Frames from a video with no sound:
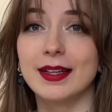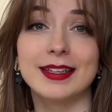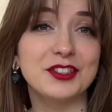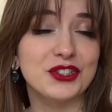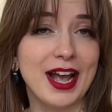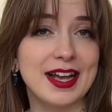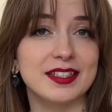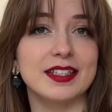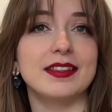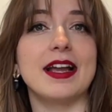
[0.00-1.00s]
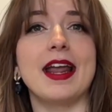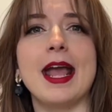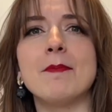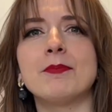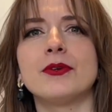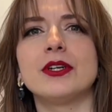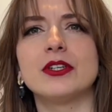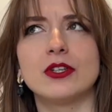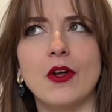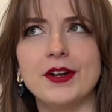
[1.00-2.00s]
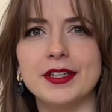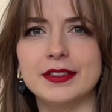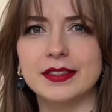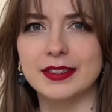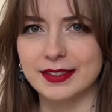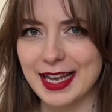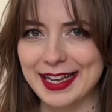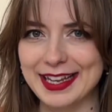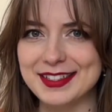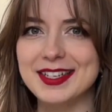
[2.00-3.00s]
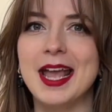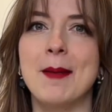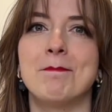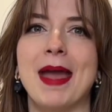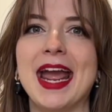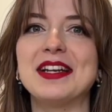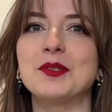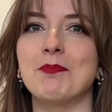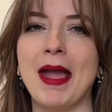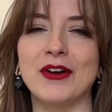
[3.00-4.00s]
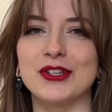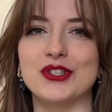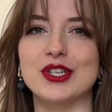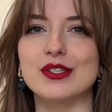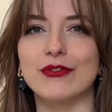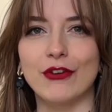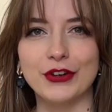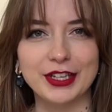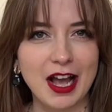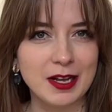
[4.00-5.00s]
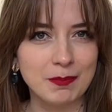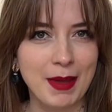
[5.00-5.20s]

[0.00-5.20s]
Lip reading: Legend has it that Emperor Claudius II banned marriages for young